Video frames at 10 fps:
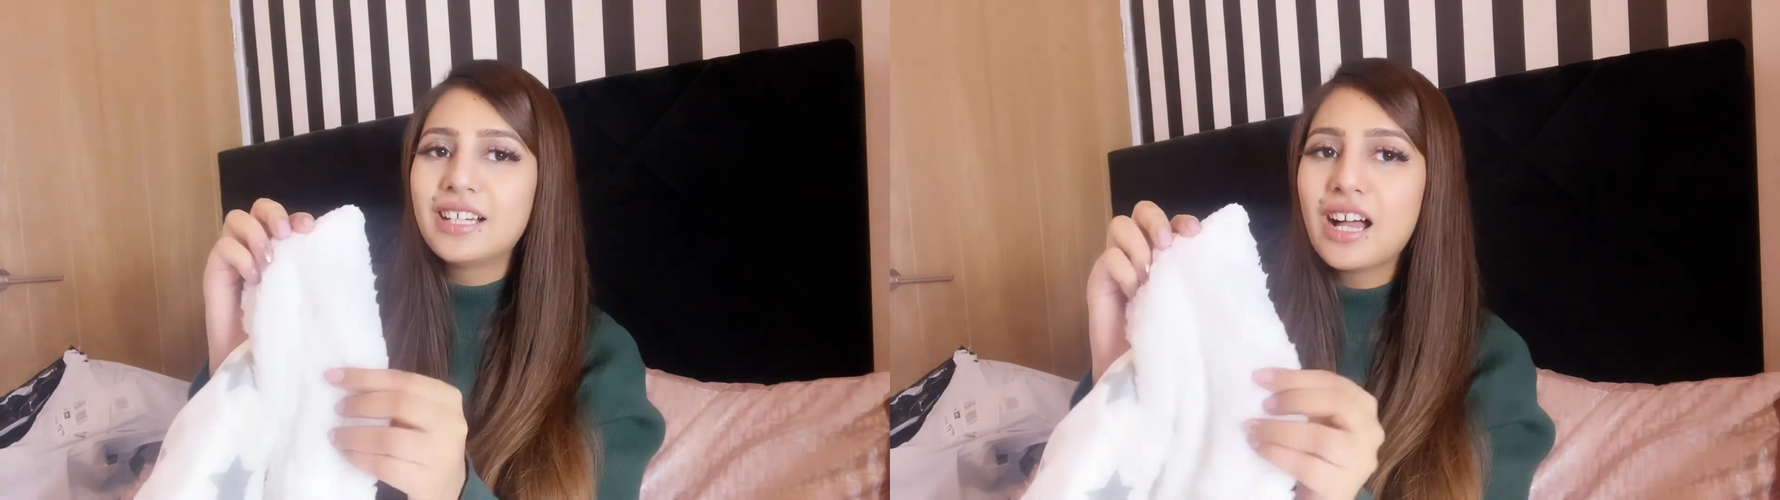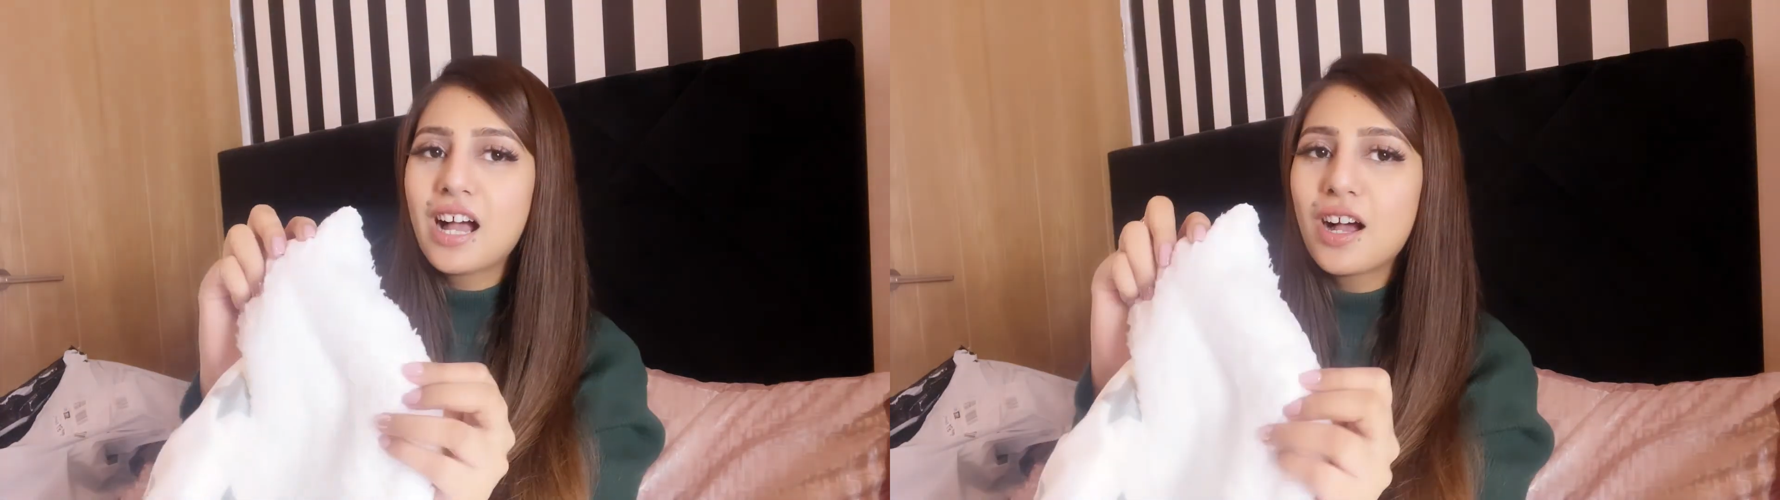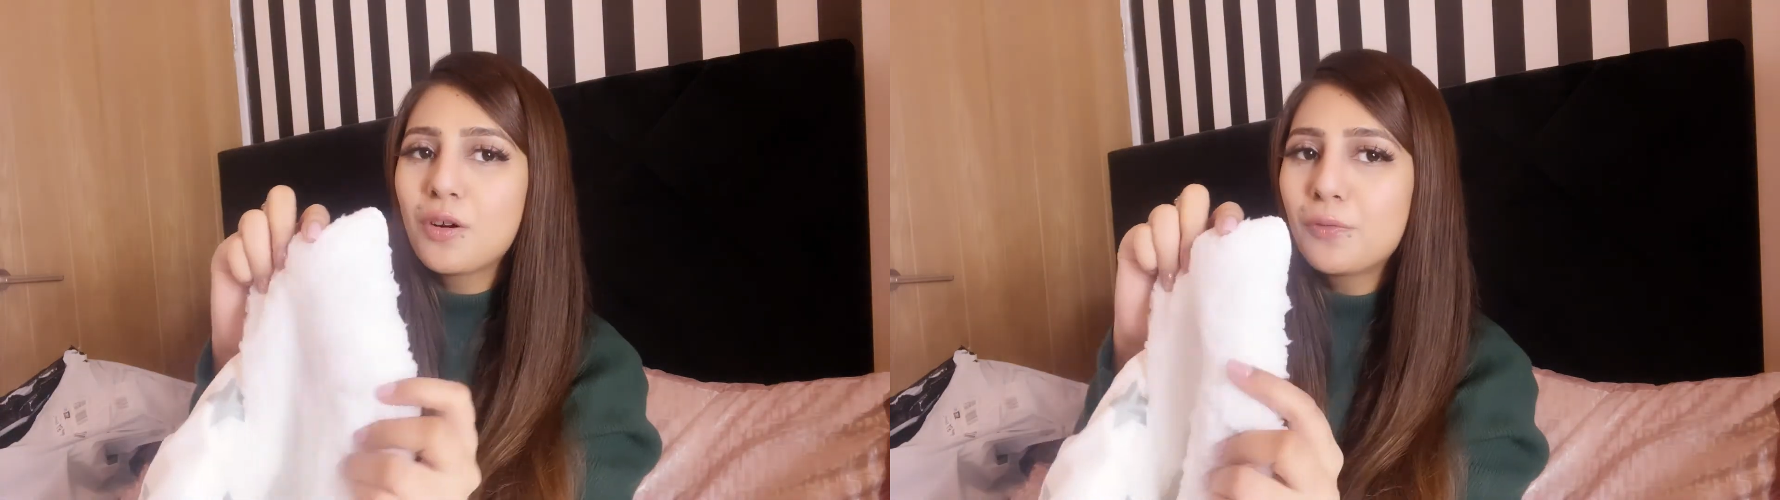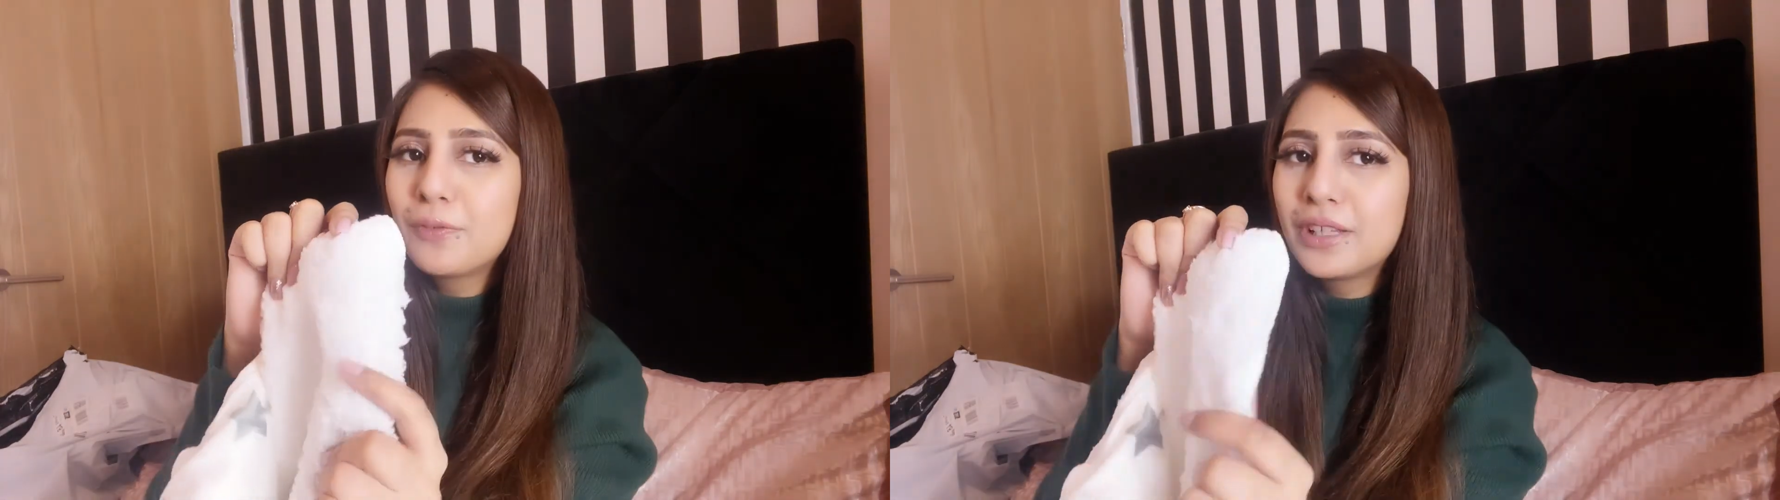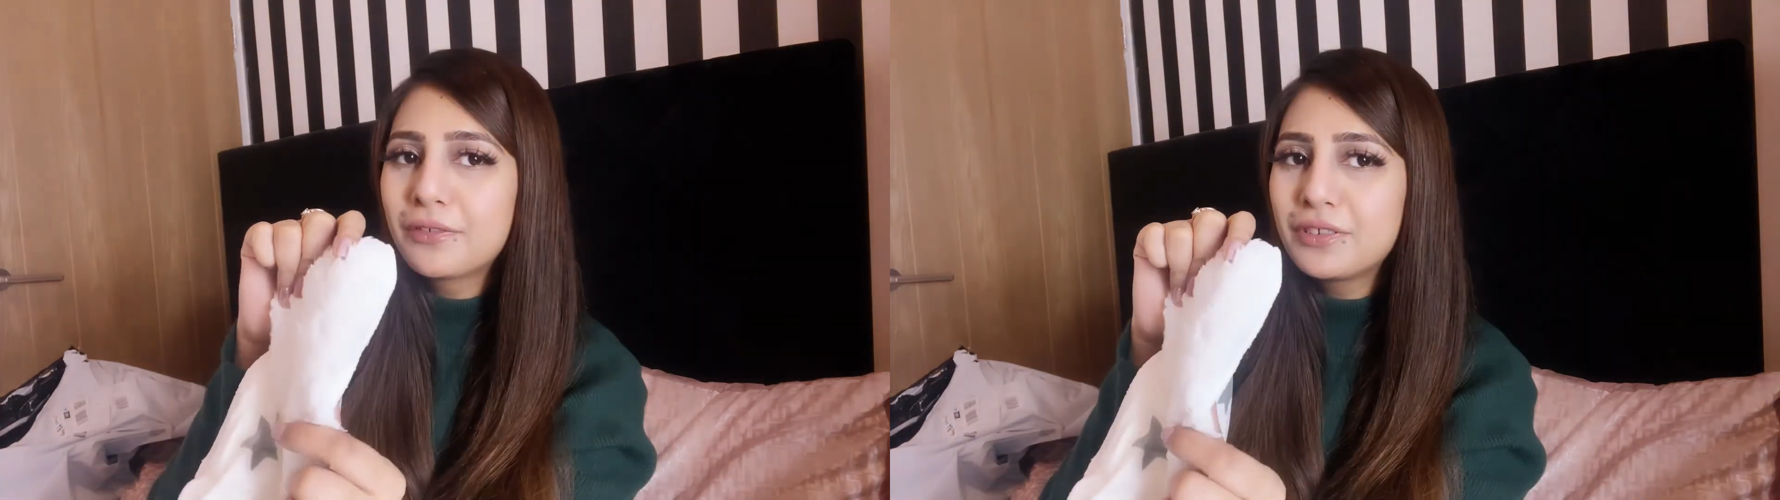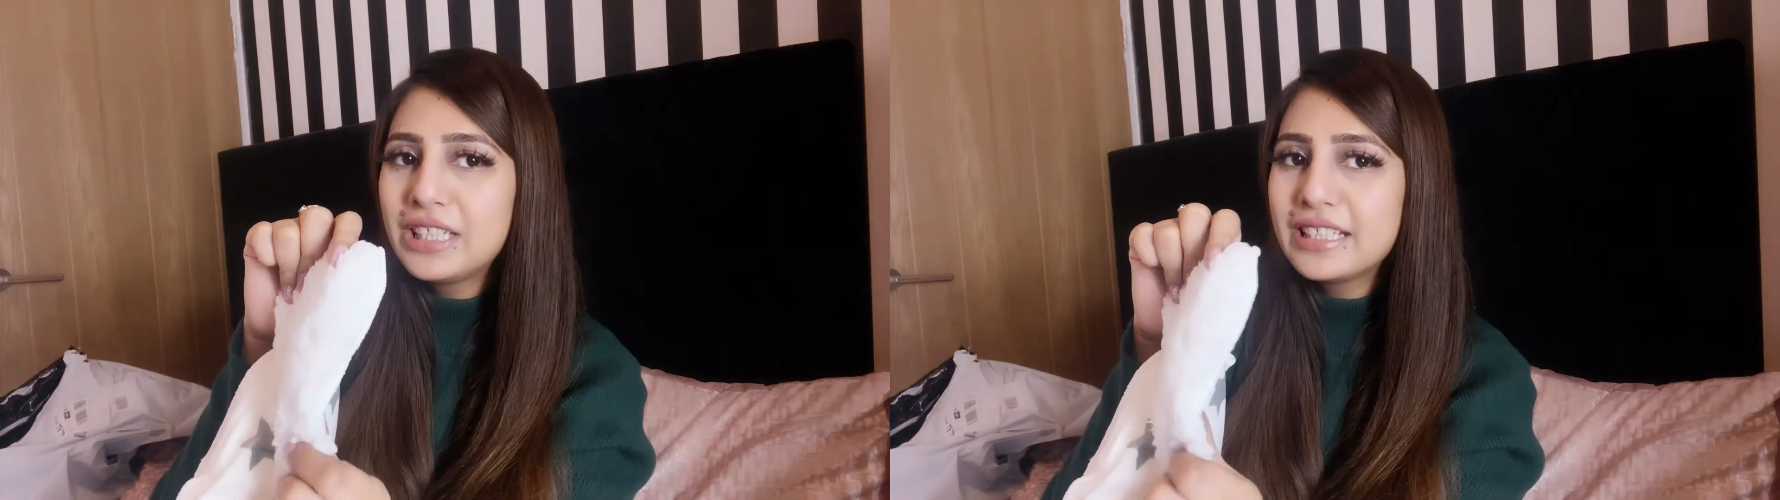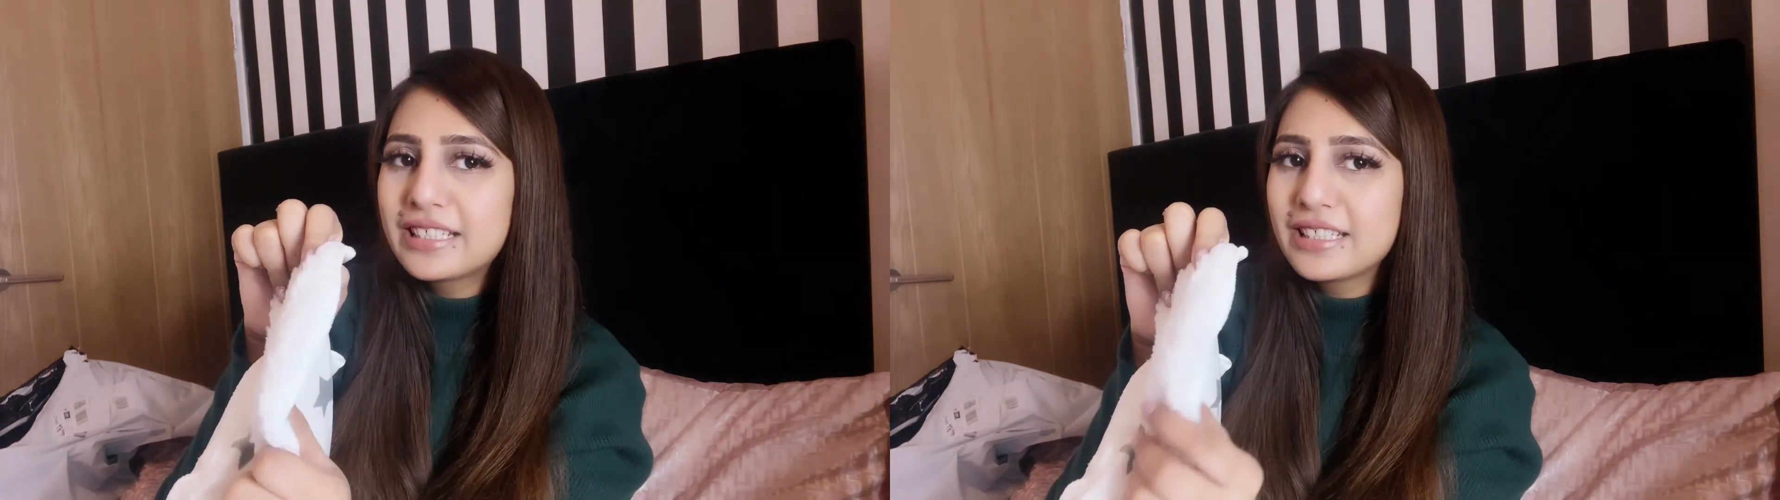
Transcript: how fluffy it